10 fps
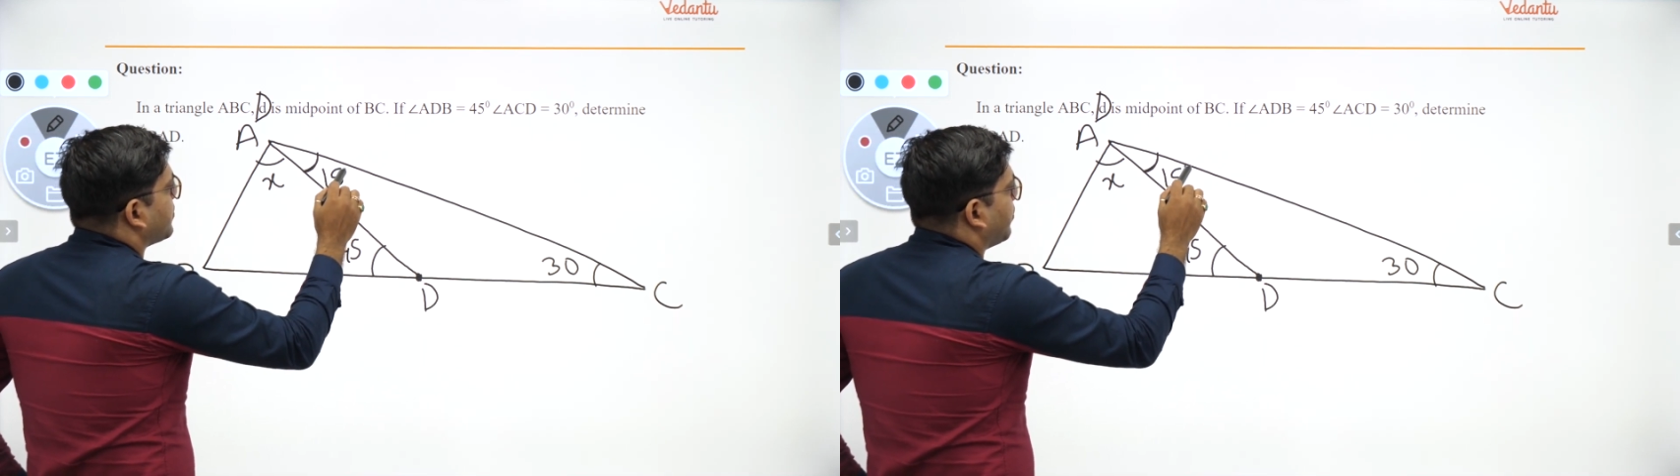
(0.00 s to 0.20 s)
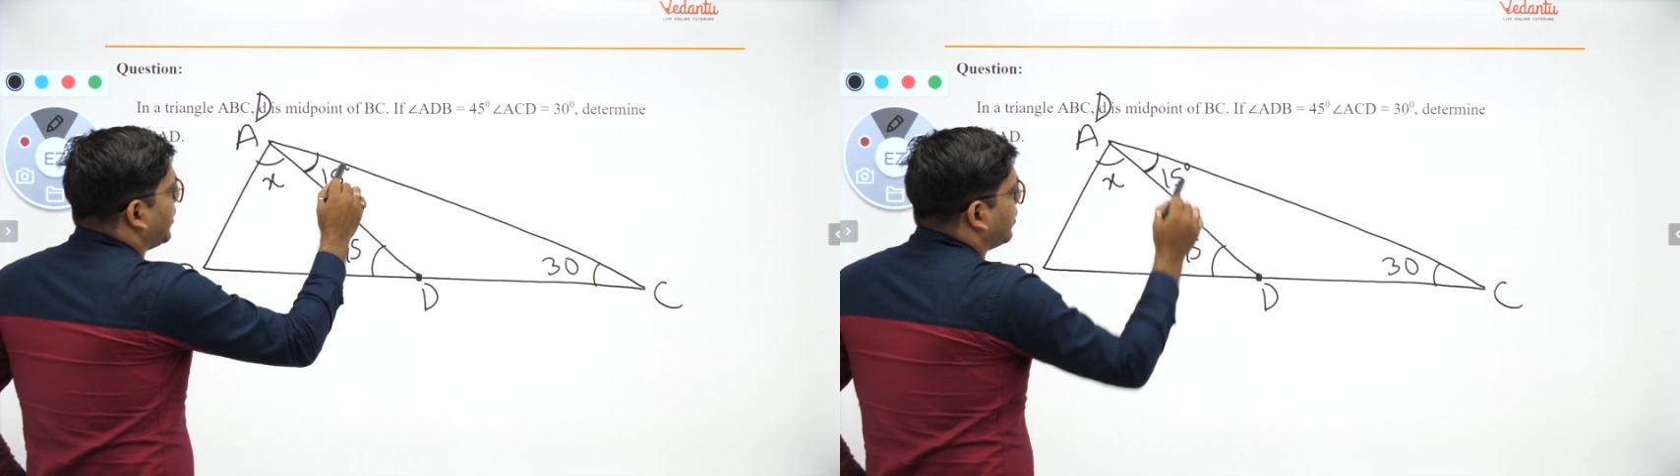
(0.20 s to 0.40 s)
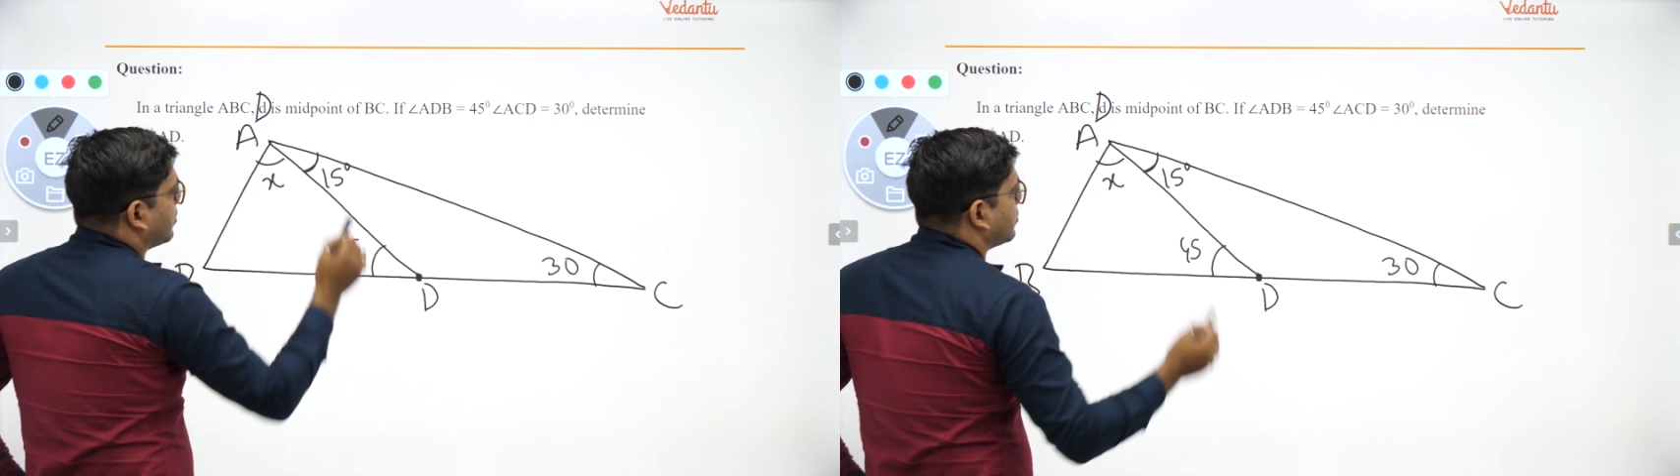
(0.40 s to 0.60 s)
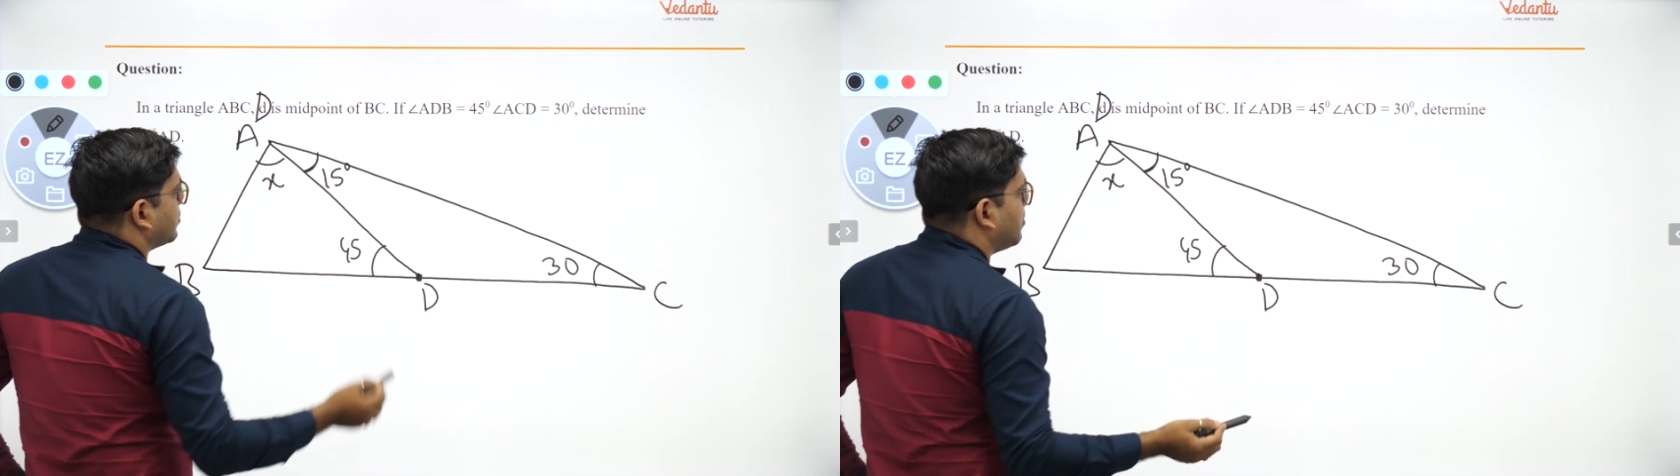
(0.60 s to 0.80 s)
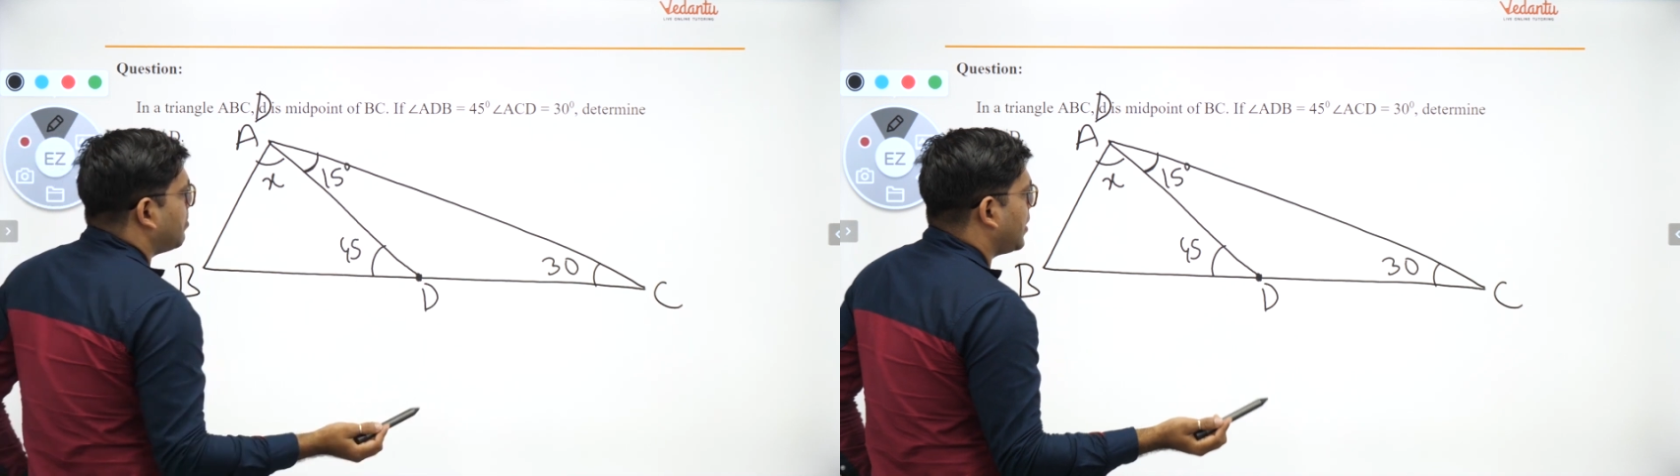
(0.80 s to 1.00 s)
15,
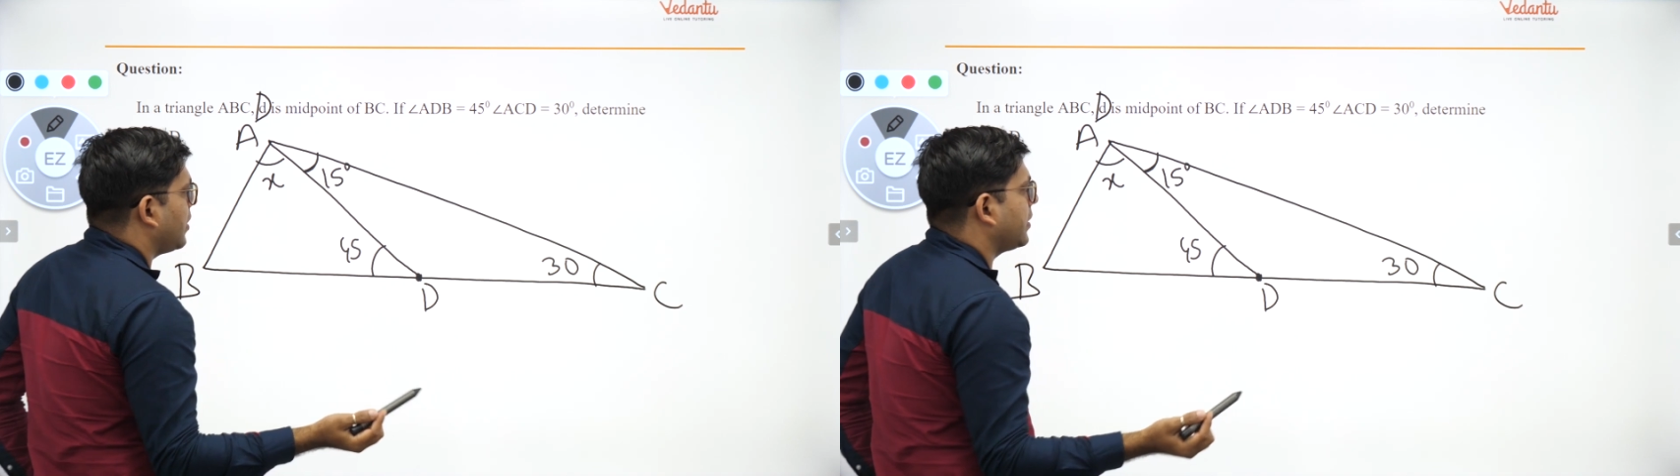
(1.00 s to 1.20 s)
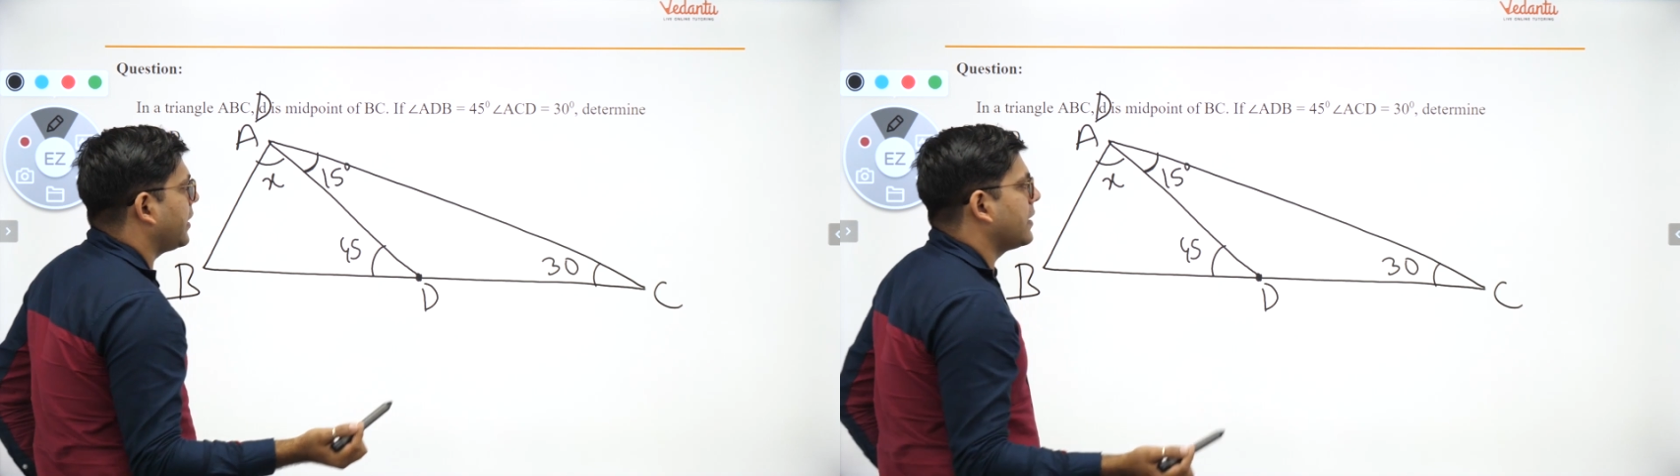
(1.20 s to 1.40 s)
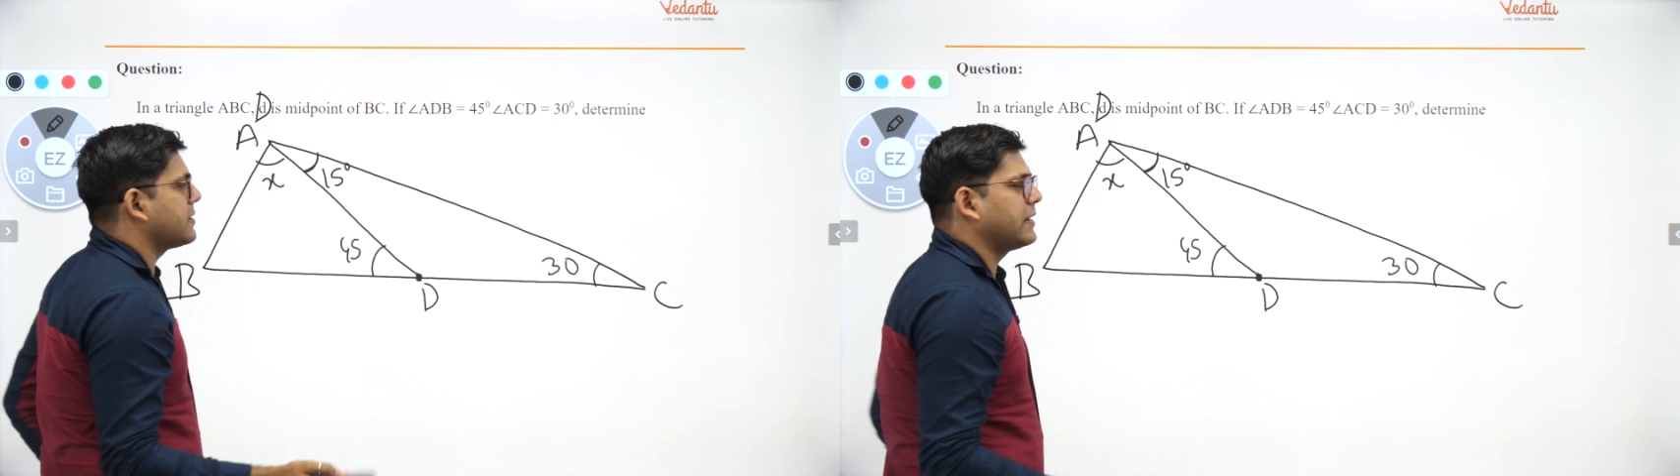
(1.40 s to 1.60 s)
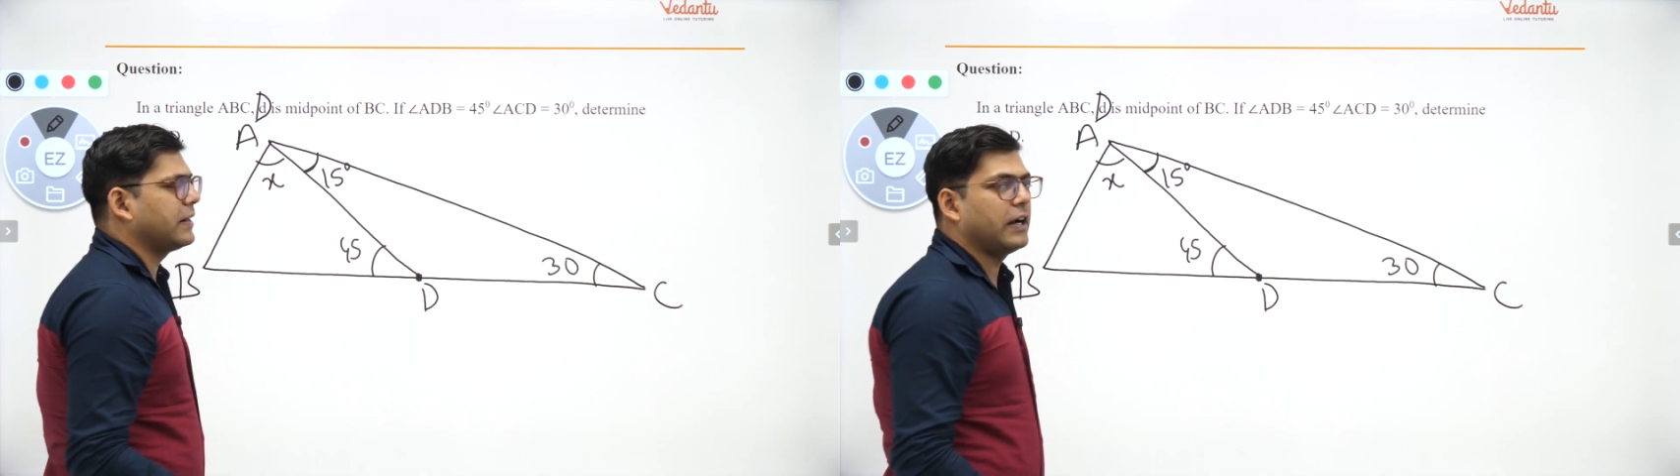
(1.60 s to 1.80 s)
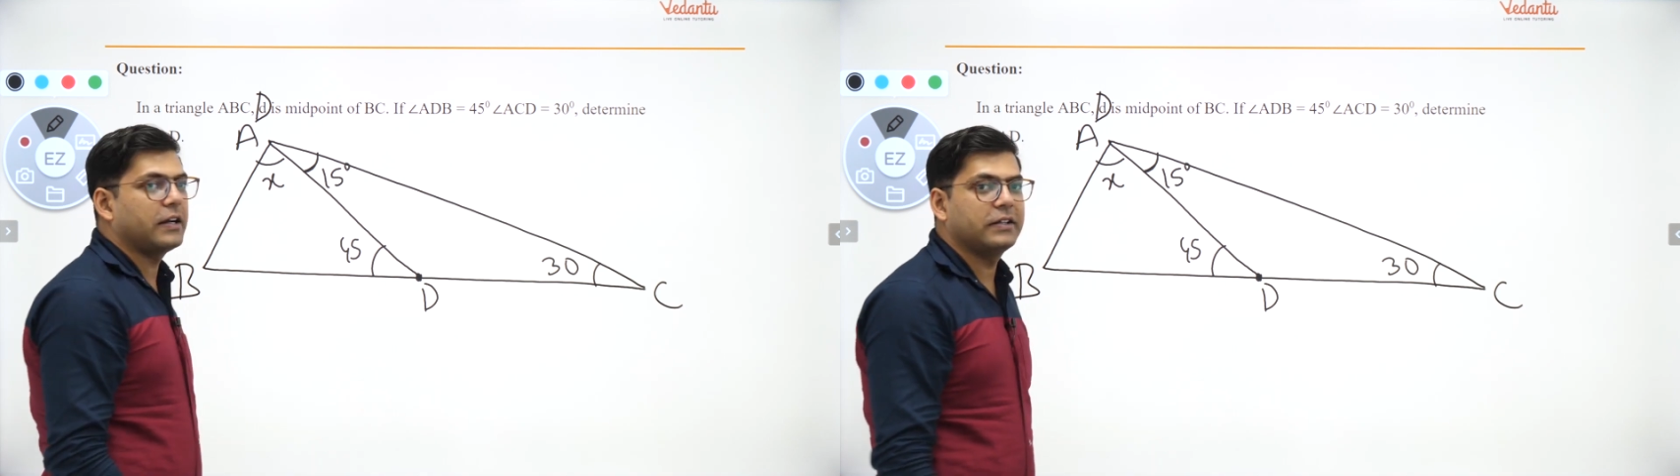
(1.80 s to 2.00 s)
but nothing else
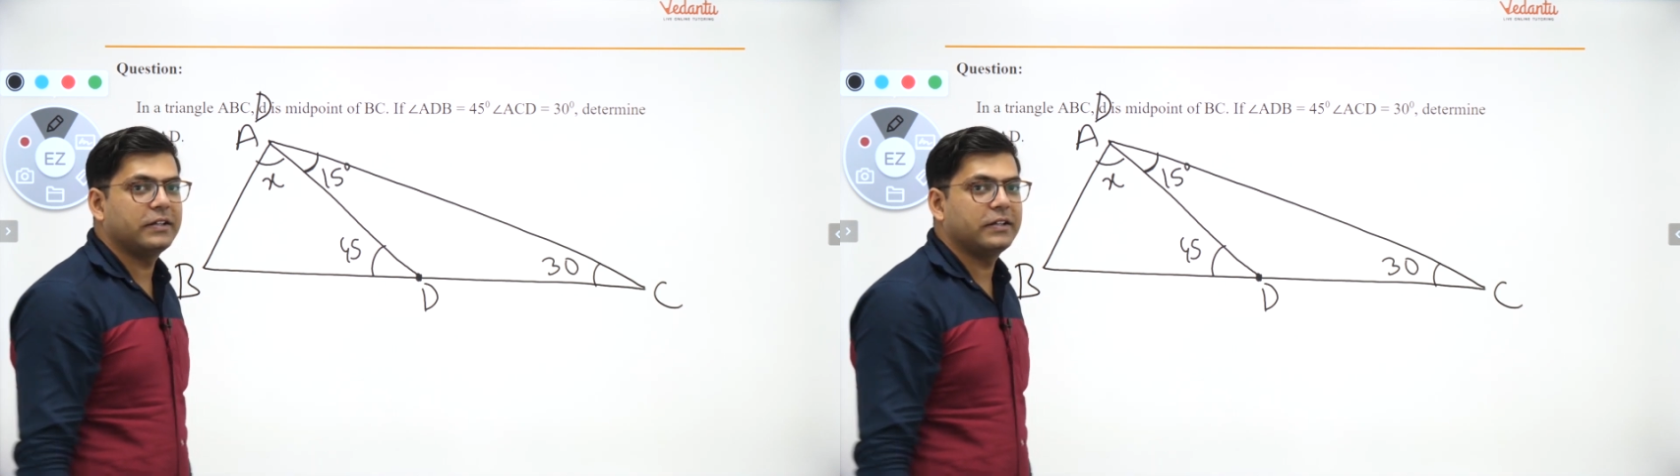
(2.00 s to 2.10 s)
than that